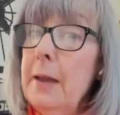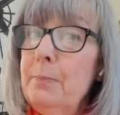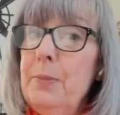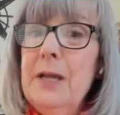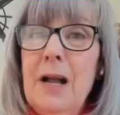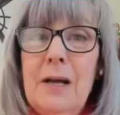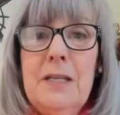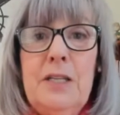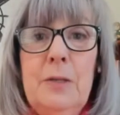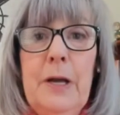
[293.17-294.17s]
and being
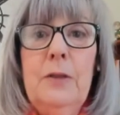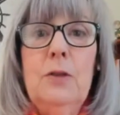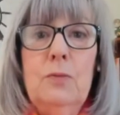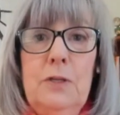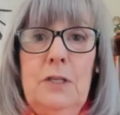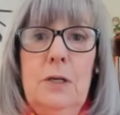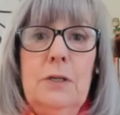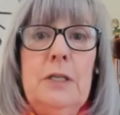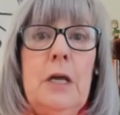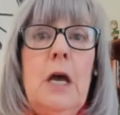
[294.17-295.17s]
honest about the results.